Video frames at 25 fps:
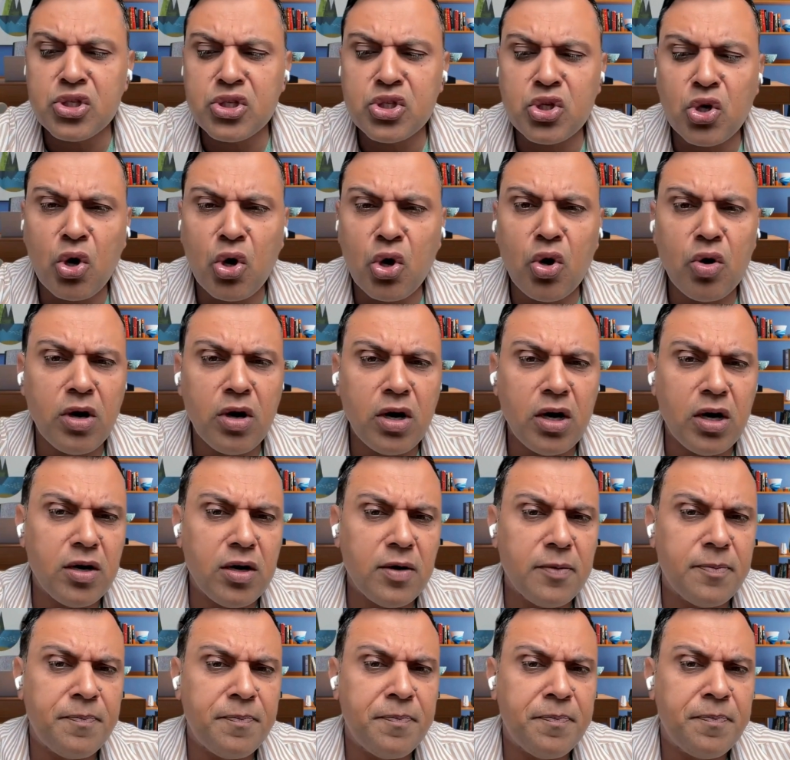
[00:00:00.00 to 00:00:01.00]

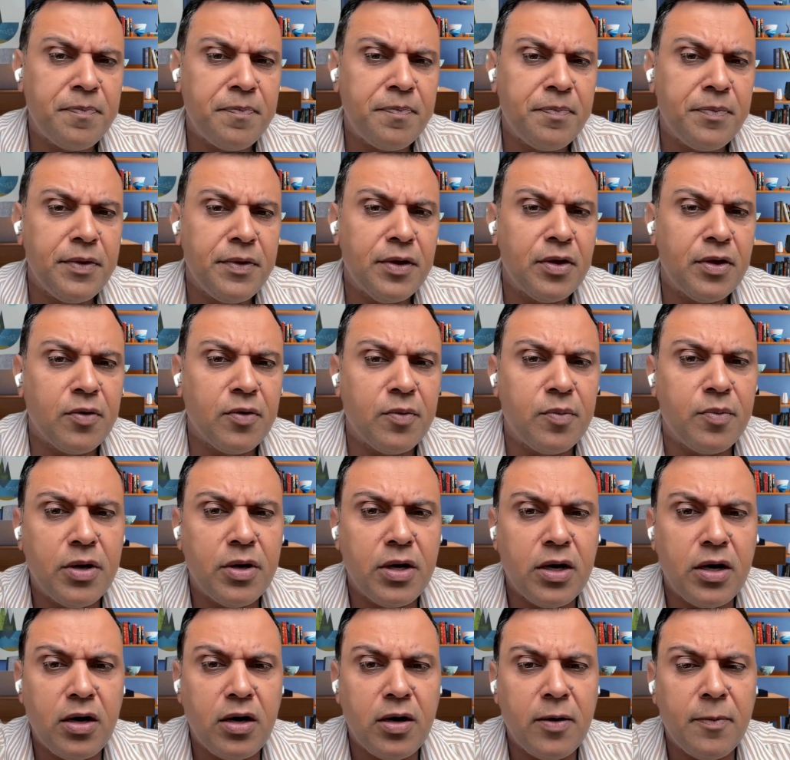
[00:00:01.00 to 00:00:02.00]
so you know,
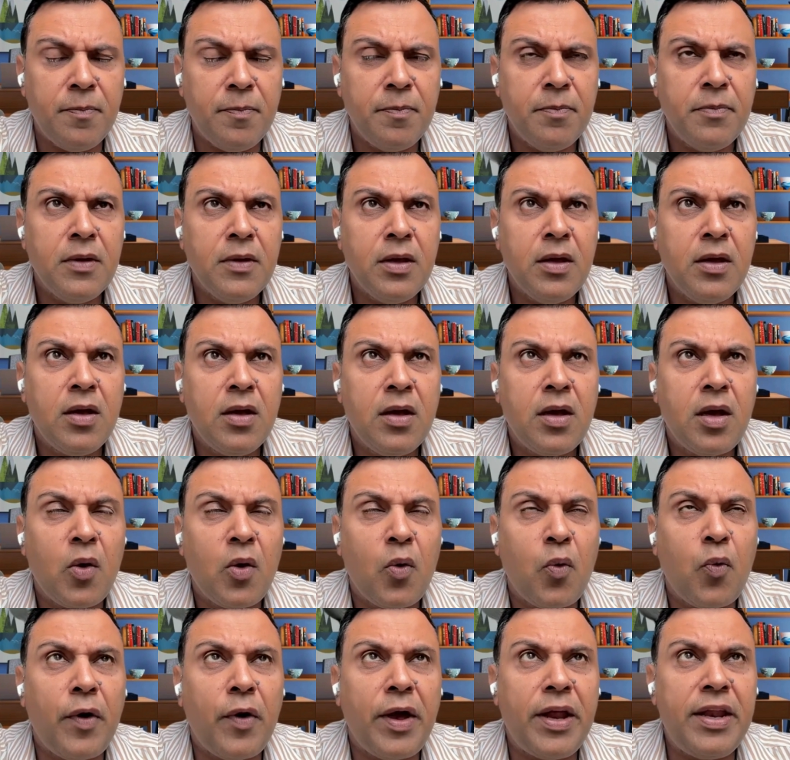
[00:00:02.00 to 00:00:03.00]

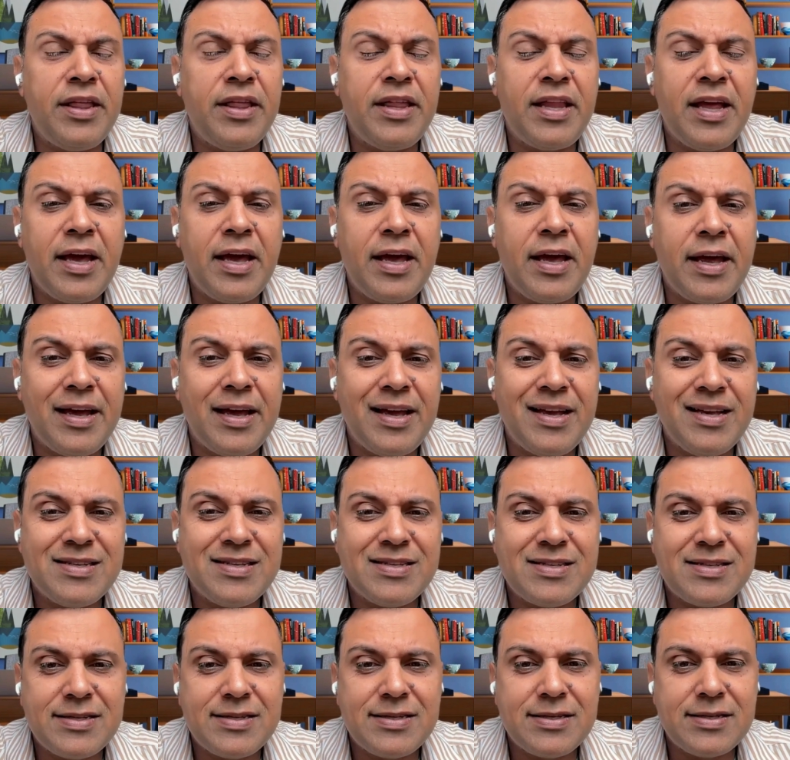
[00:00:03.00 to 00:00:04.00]
when there
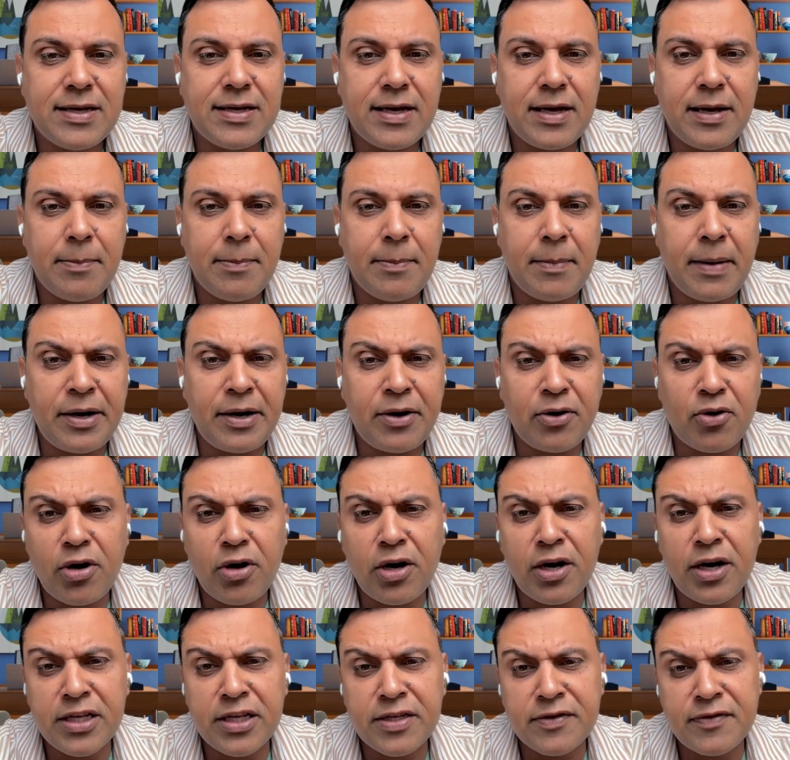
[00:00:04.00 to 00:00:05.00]
is
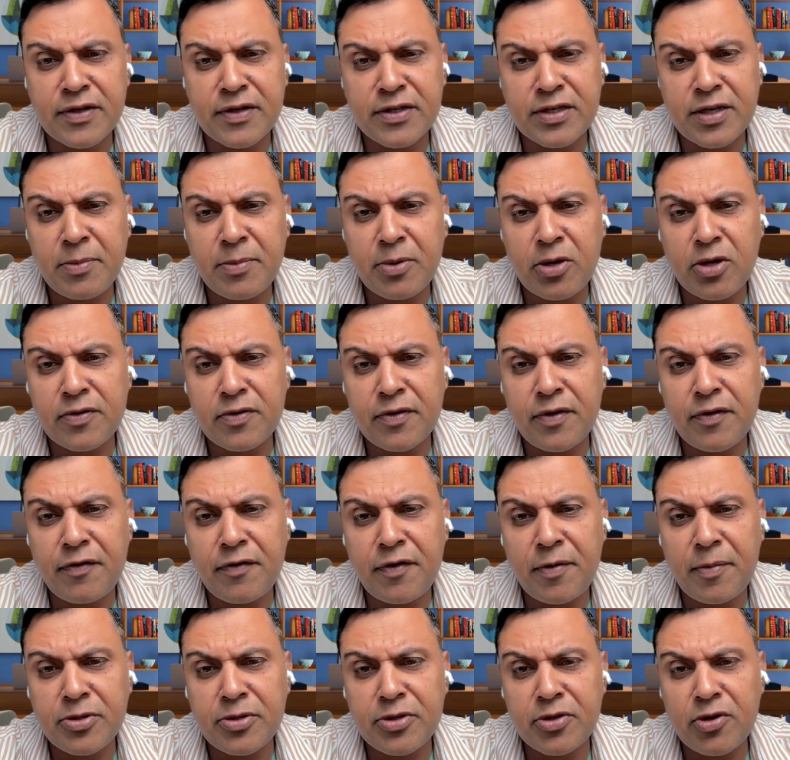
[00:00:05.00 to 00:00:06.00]
mitochondrial dysfunction because of
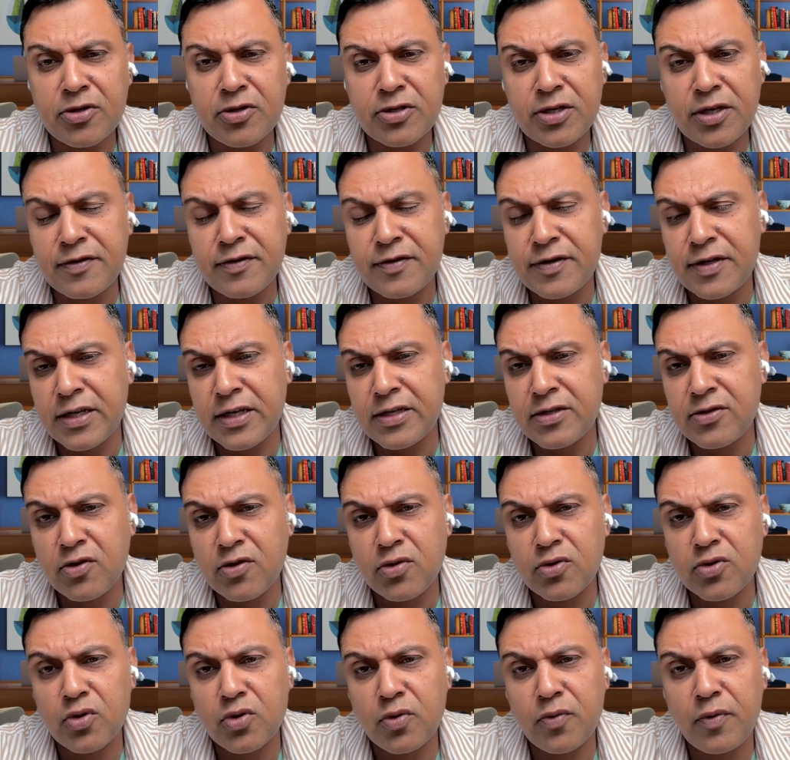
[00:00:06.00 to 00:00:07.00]
inflammation of stress,
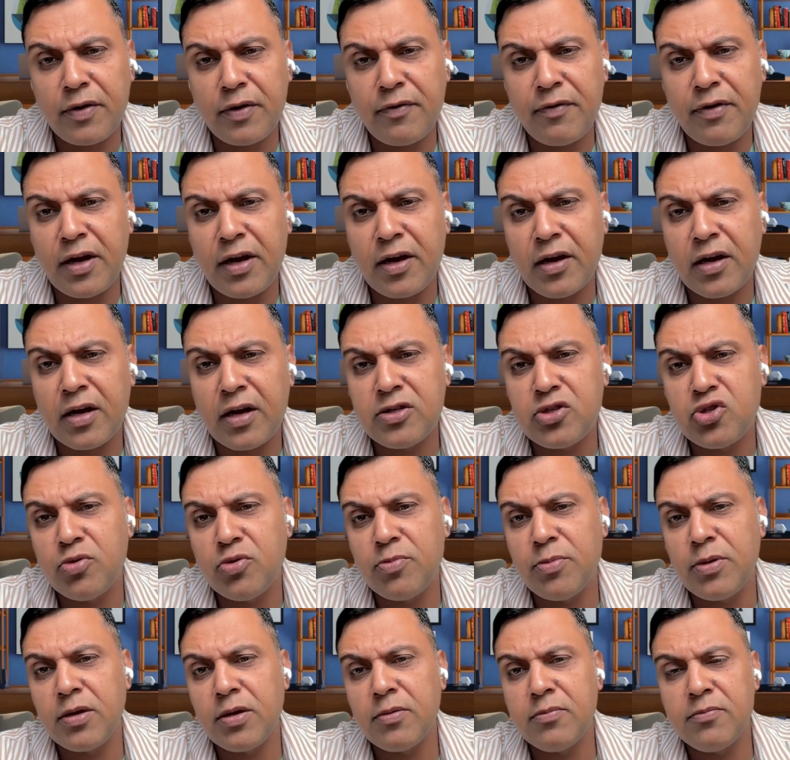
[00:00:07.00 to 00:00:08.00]
so when we are
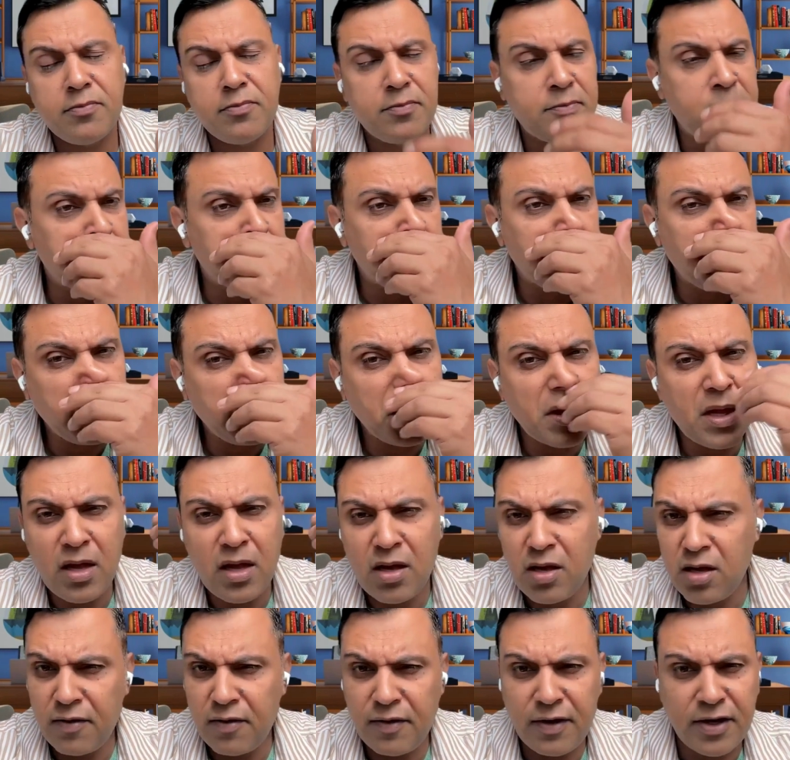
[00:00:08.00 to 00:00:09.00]
consuming,
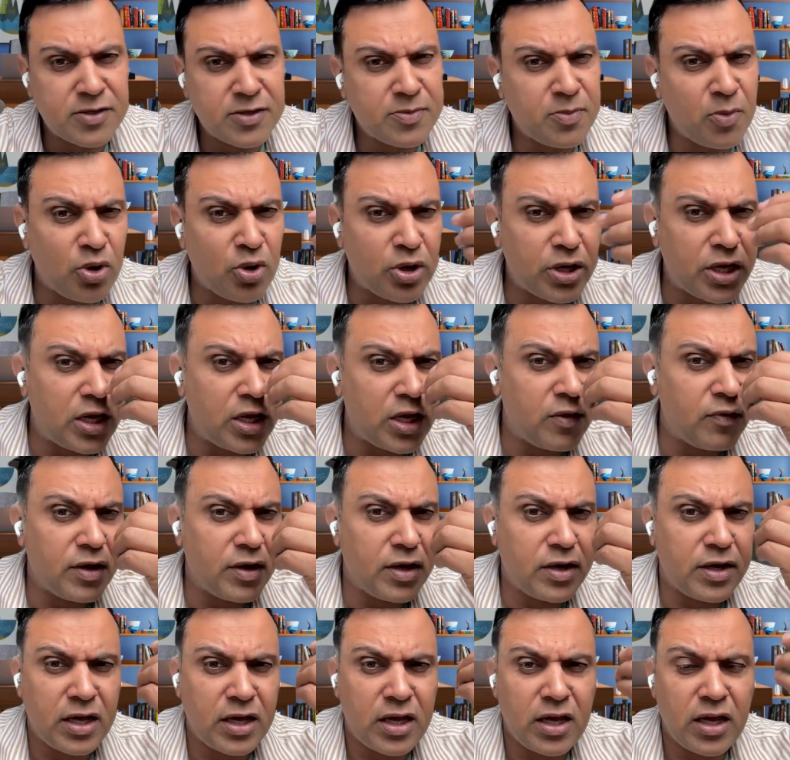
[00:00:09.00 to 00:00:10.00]
we're smoking,
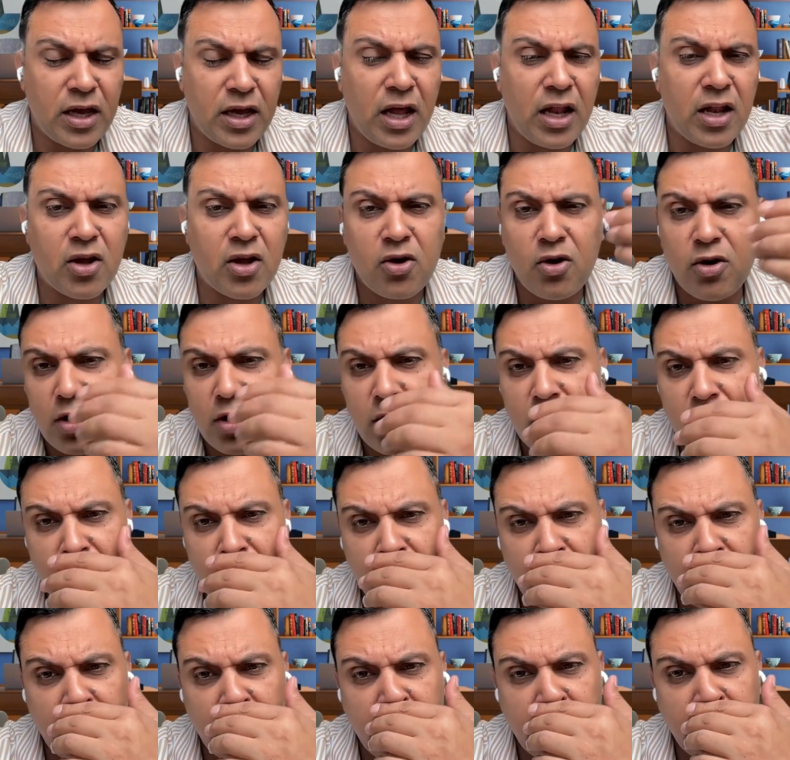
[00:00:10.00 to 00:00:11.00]
we are taking alcohol,
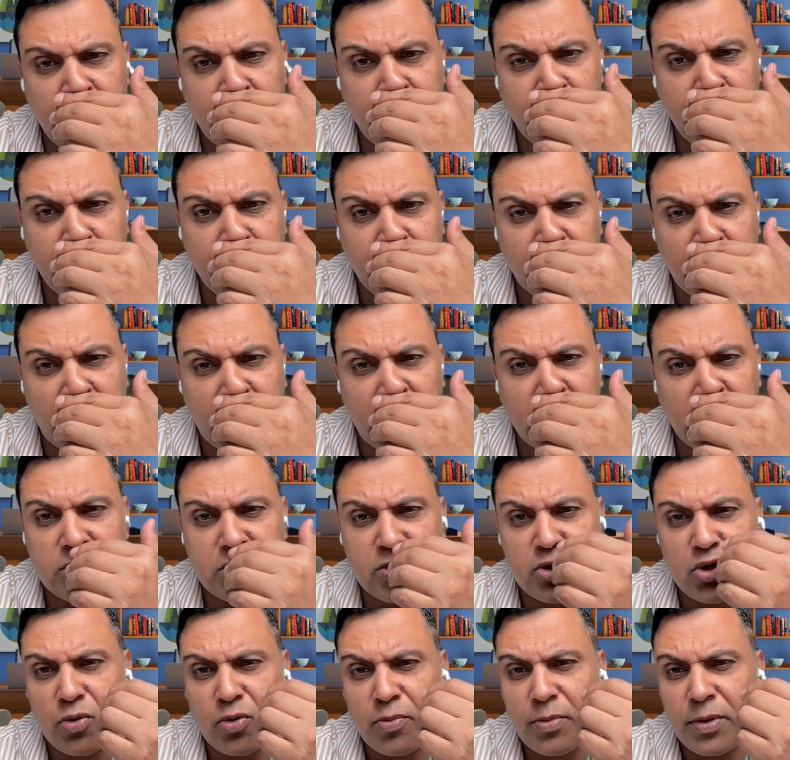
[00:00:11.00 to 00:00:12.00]
we are
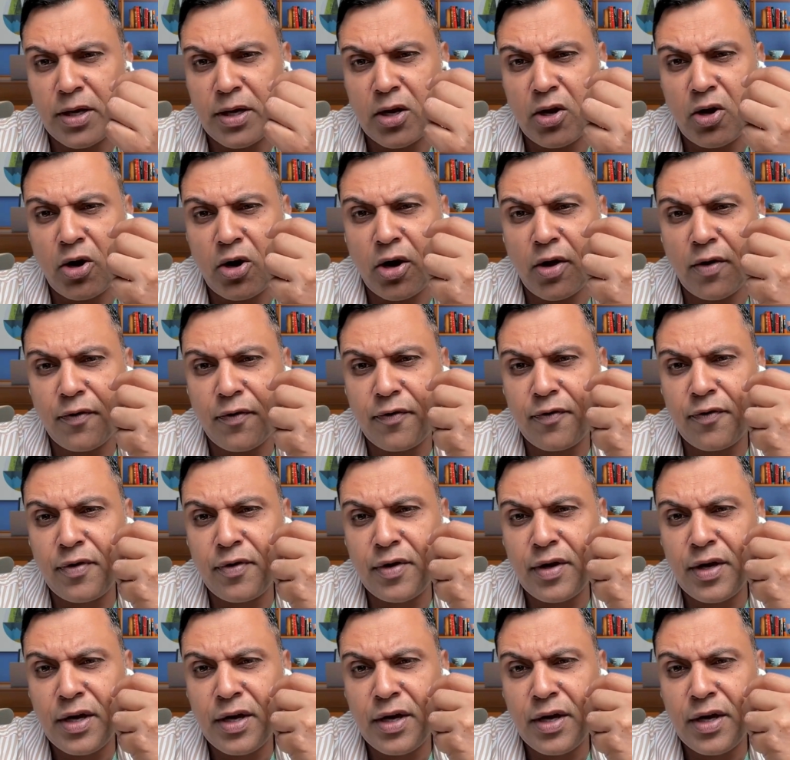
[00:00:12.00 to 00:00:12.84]
consuming a lot of